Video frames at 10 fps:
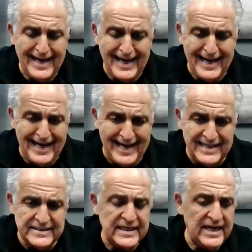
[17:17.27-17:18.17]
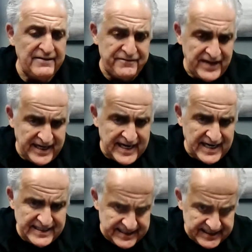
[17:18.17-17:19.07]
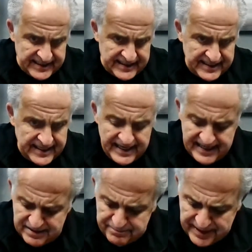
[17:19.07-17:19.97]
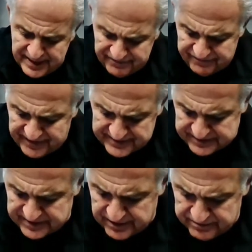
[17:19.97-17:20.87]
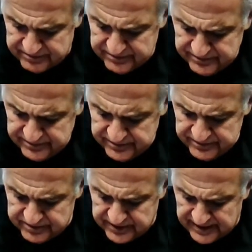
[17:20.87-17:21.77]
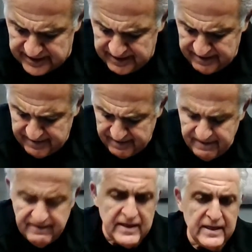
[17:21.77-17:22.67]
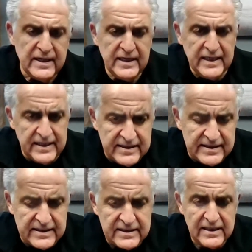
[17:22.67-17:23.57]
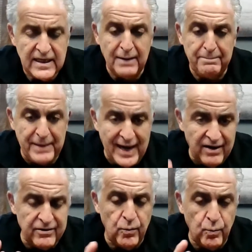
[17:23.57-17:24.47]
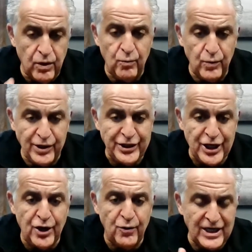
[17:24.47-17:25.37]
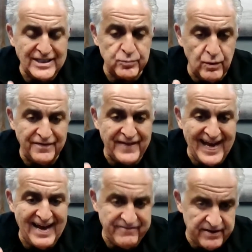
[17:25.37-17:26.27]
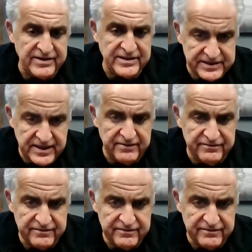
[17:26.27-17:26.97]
and a fake ID and a manifesto, okay, is about what we know is what they have evidence of.